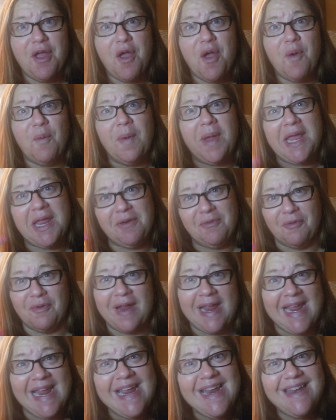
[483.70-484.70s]
we can
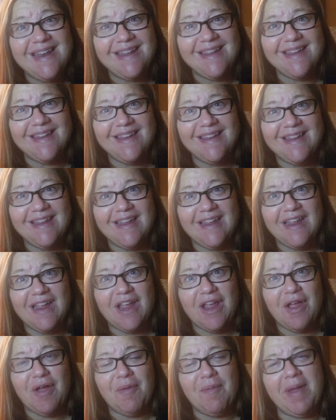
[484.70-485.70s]
read,
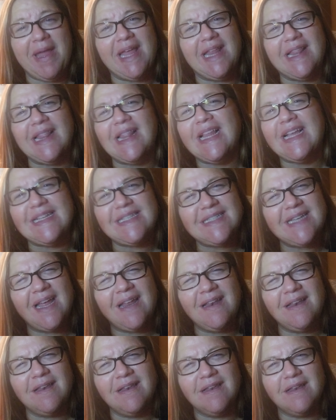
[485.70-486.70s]
we can
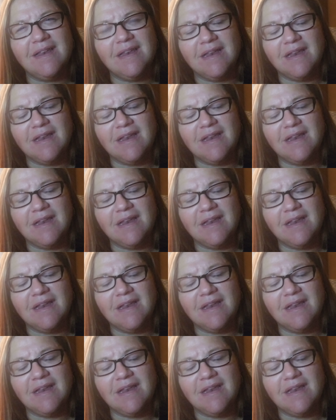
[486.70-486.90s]
listen,